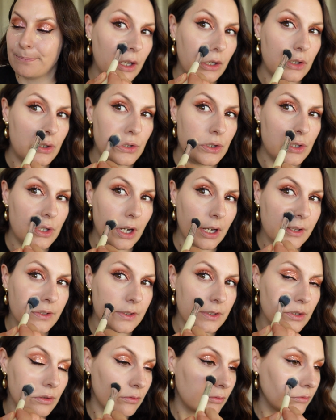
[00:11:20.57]
And
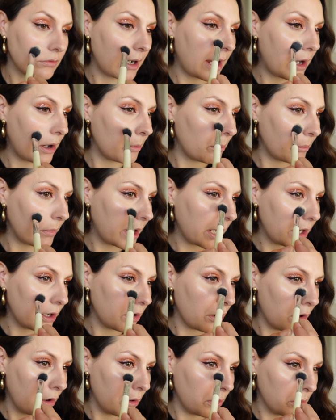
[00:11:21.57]
just around my
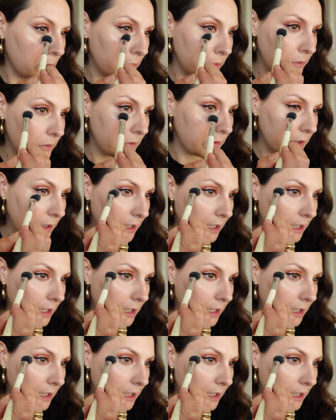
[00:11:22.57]
nose,